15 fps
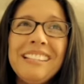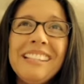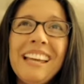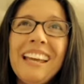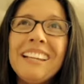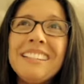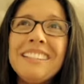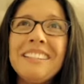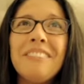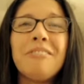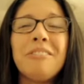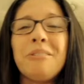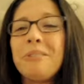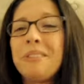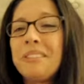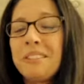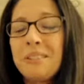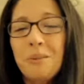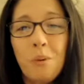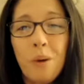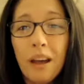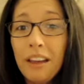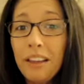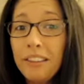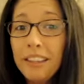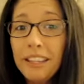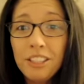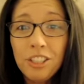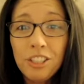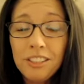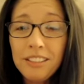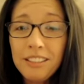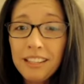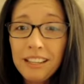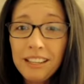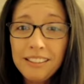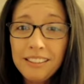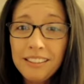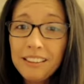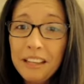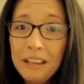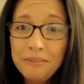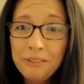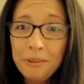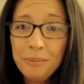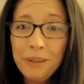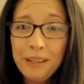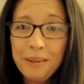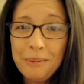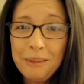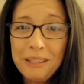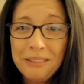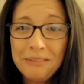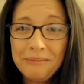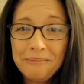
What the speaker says: texts every once in a while that just says, love you, baby.